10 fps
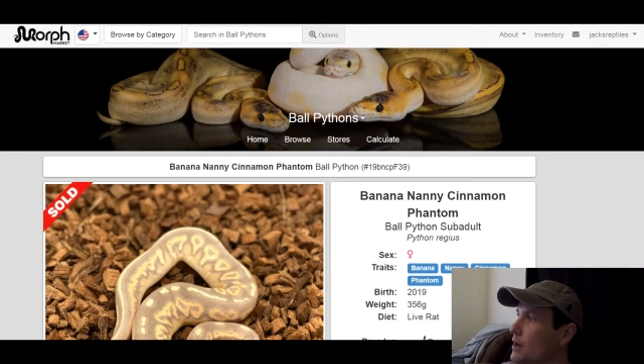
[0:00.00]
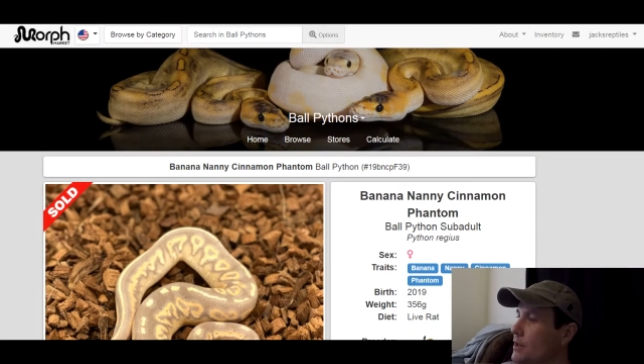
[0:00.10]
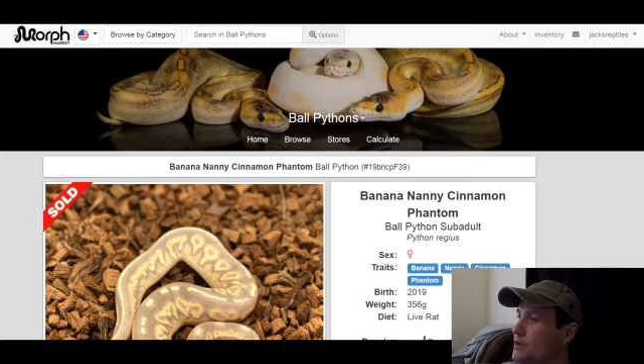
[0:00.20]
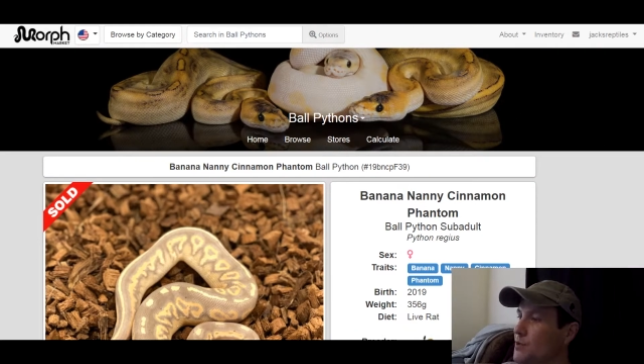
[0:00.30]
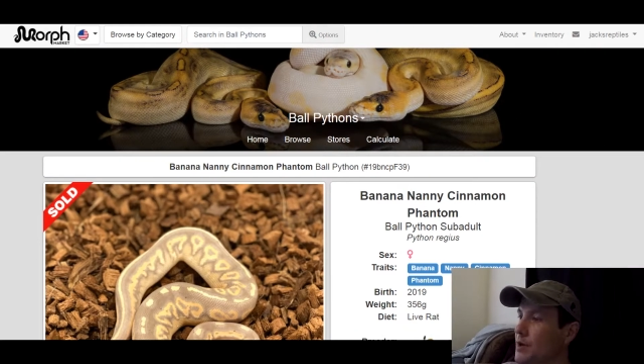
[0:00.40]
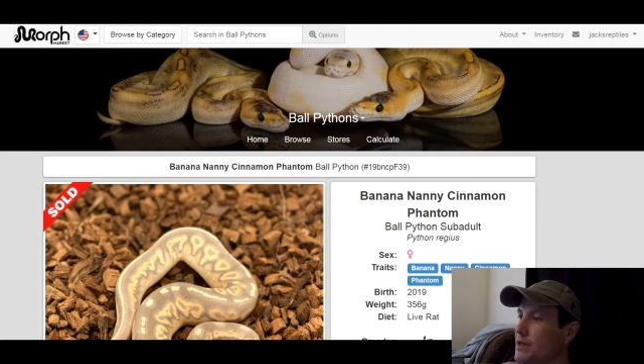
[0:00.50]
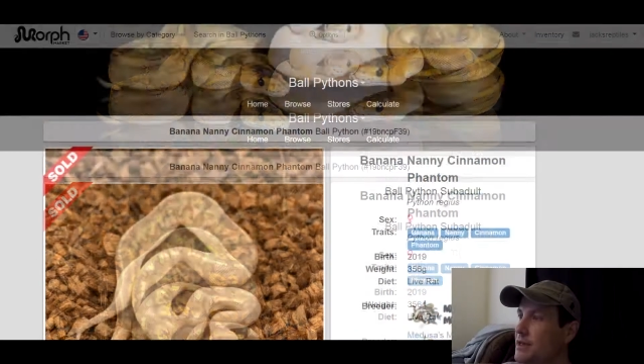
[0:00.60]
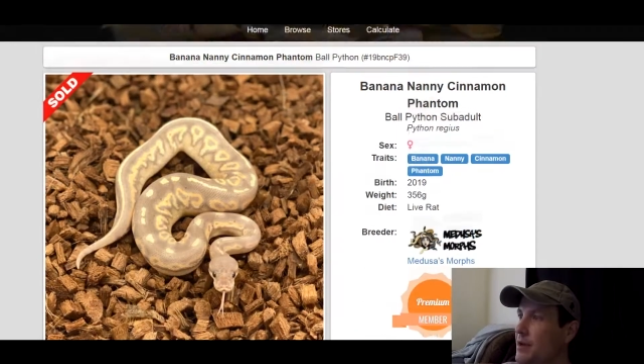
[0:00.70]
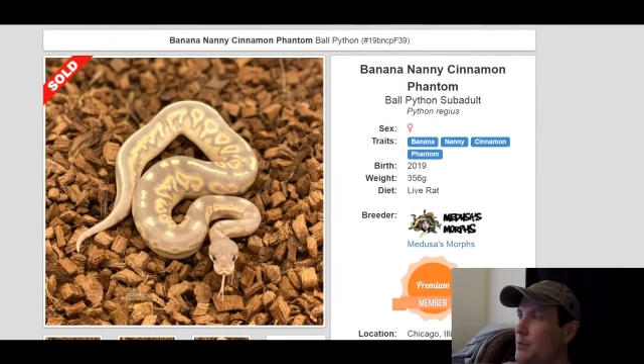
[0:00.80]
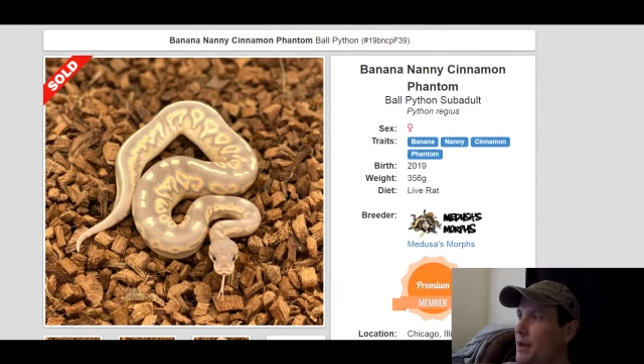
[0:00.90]
This one is
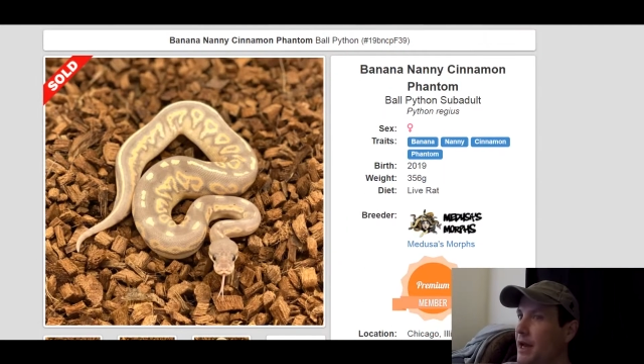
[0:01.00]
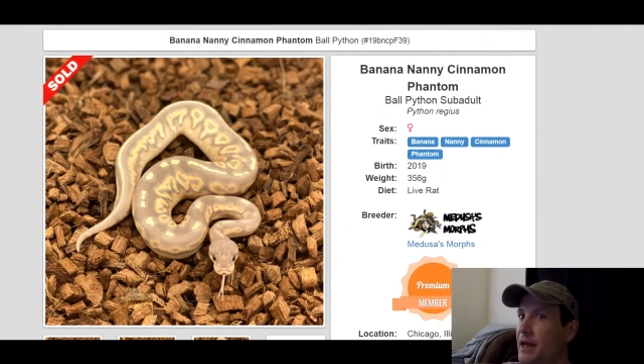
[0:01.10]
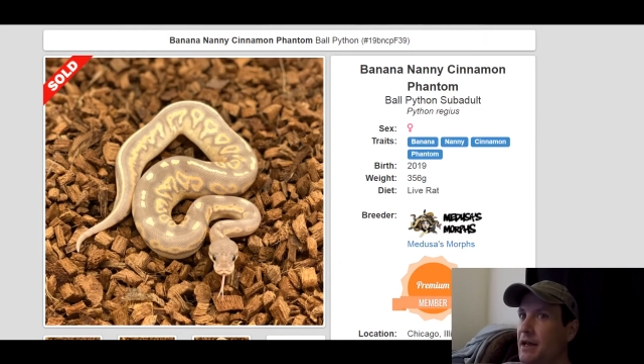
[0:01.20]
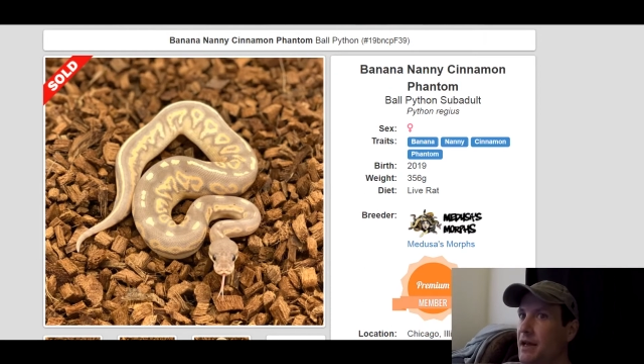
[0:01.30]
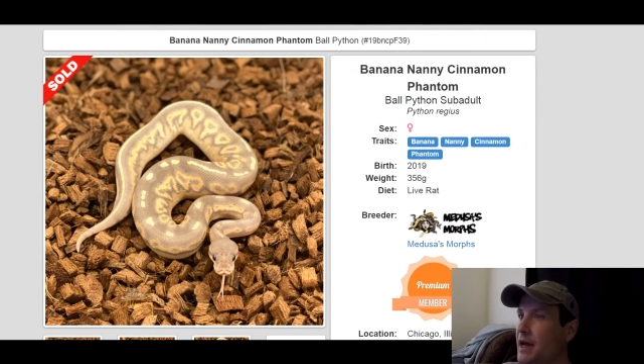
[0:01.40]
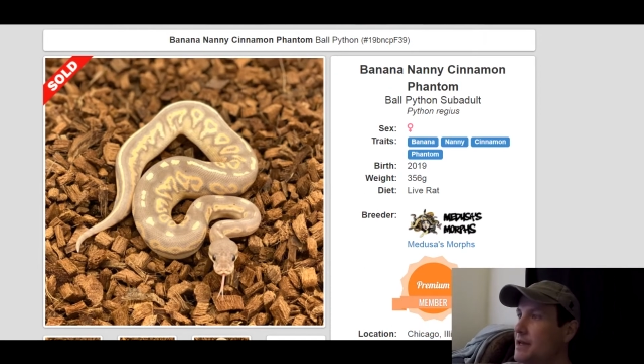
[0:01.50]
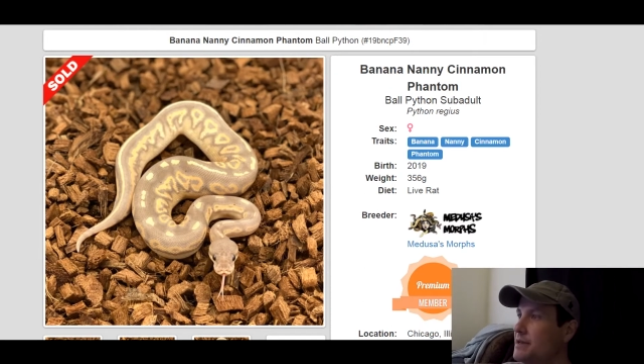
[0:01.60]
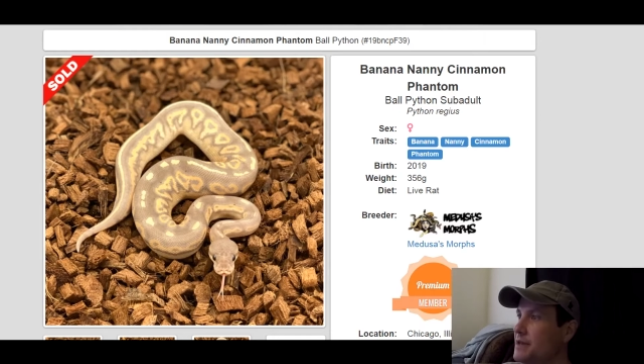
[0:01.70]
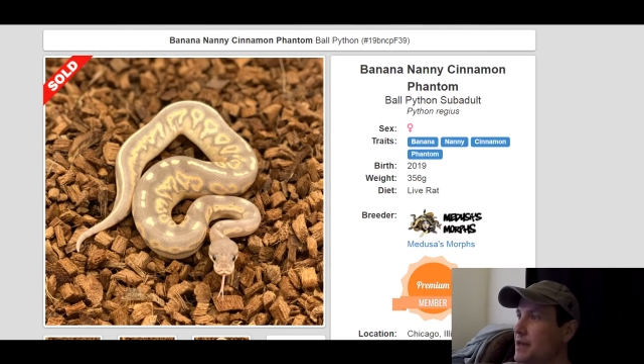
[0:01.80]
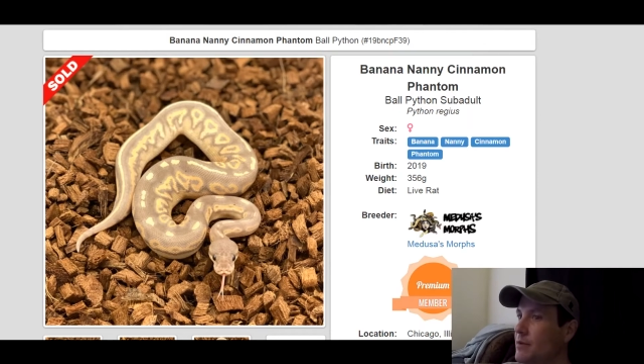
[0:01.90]
a Banana Nanny
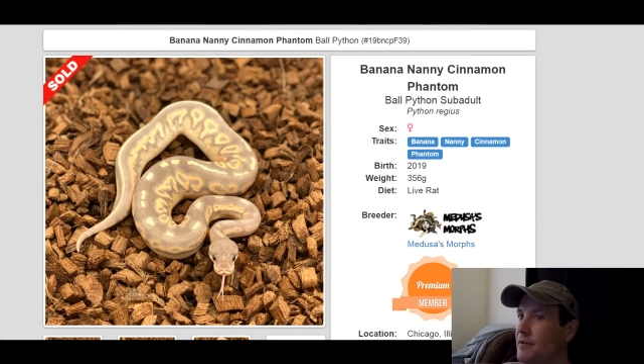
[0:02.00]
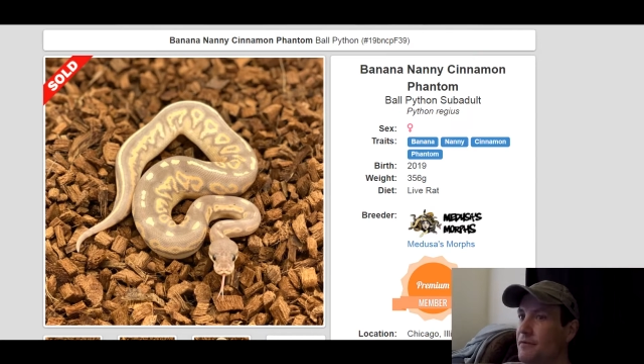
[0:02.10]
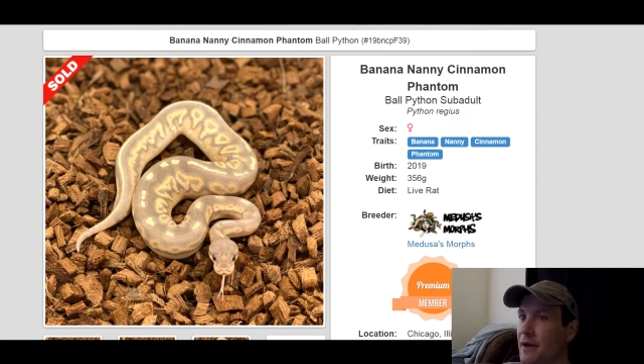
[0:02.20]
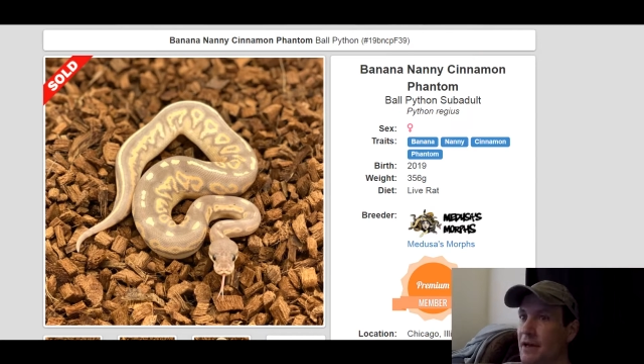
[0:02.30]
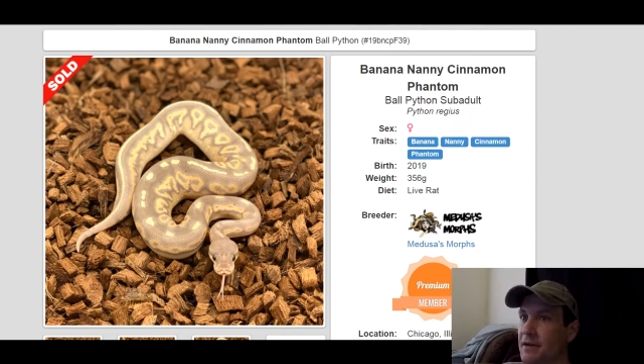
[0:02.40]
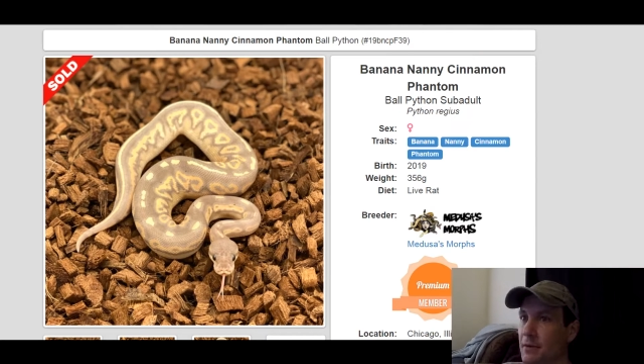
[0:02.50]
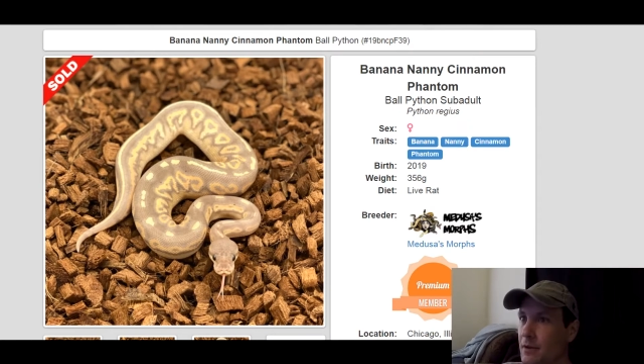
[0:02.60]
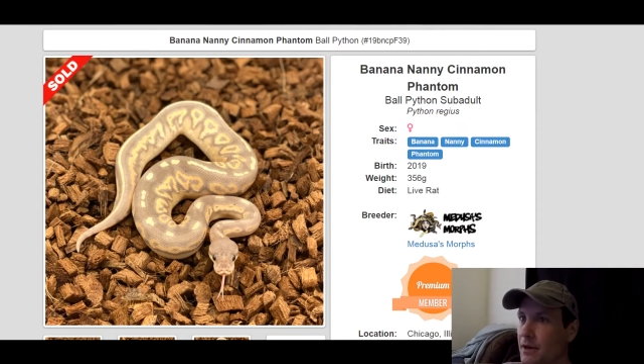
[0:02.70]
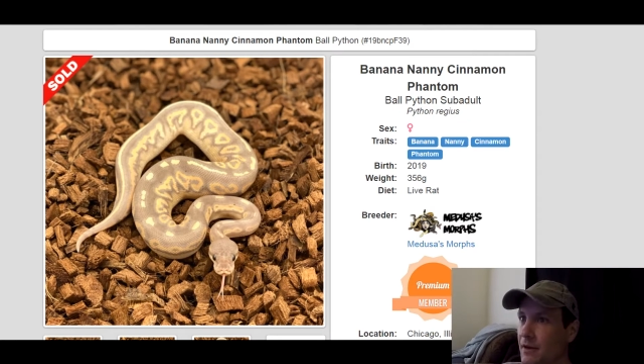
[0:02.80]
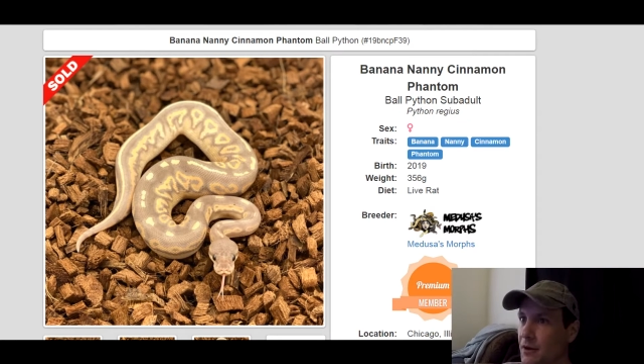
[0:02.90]
Cinnamon Phantom.
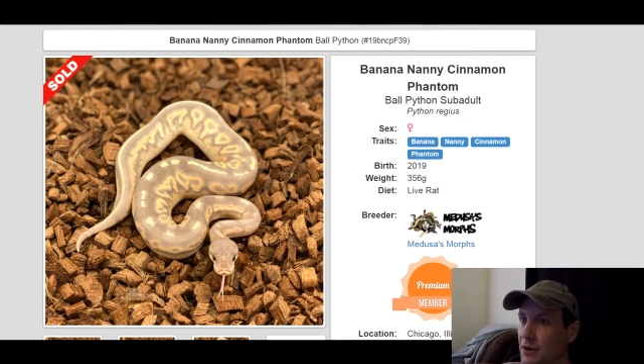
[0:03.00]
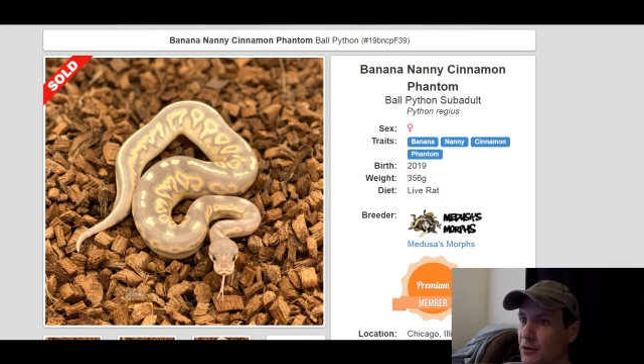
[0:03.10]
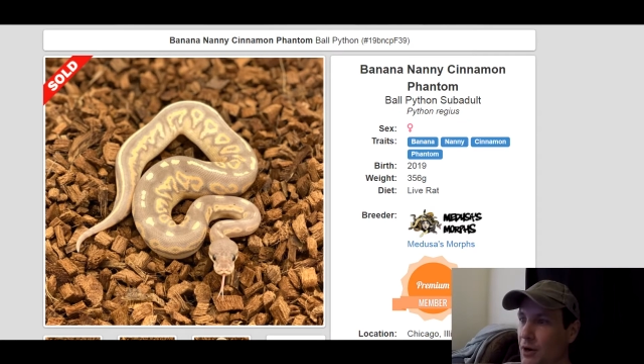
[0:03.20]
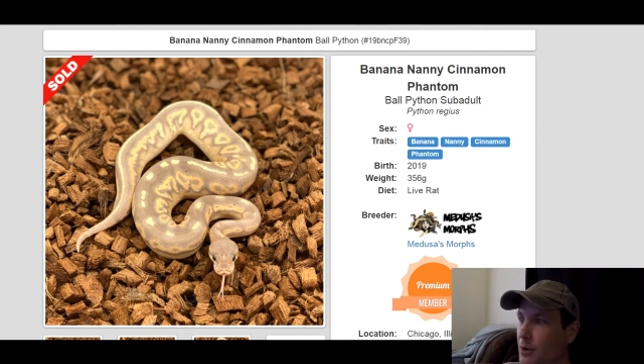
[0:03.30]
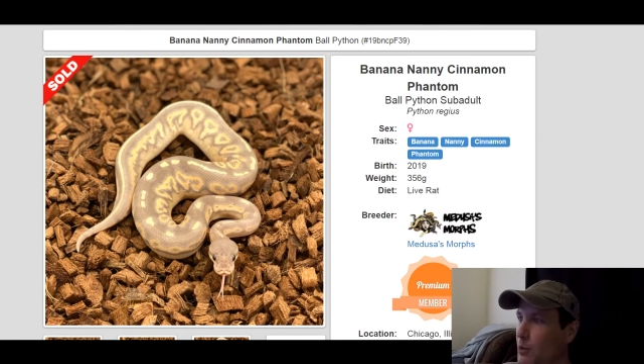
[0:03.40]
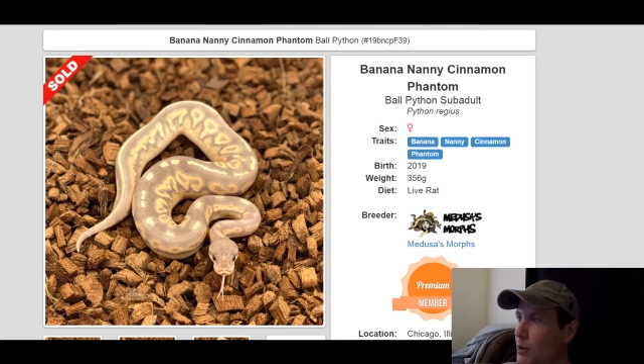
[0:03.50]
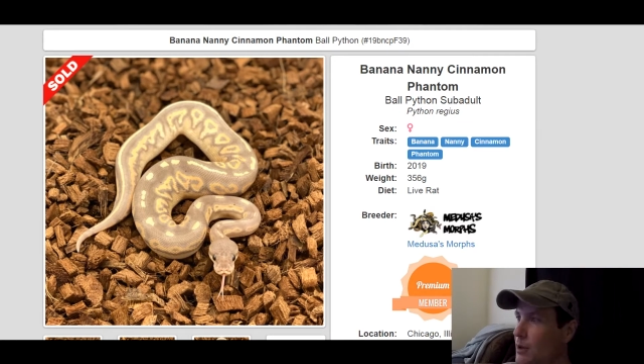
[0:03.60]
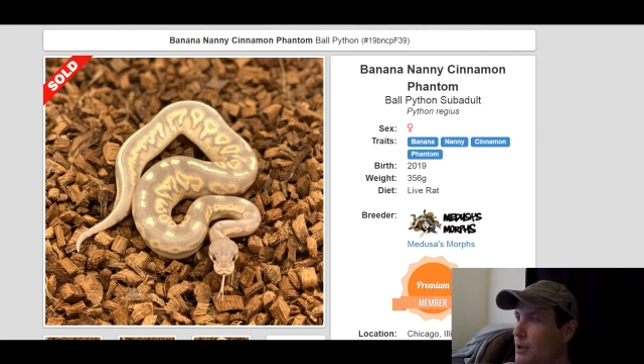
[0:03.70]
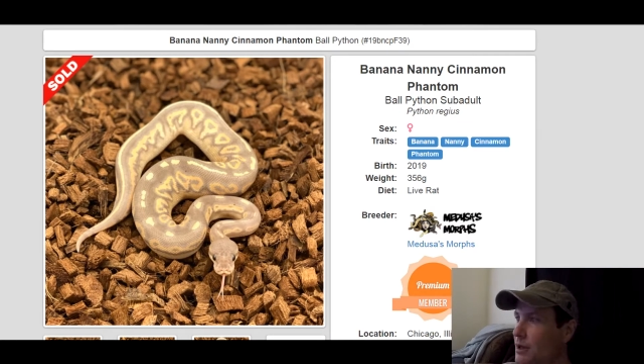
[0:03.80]
Doesn't it look incredible?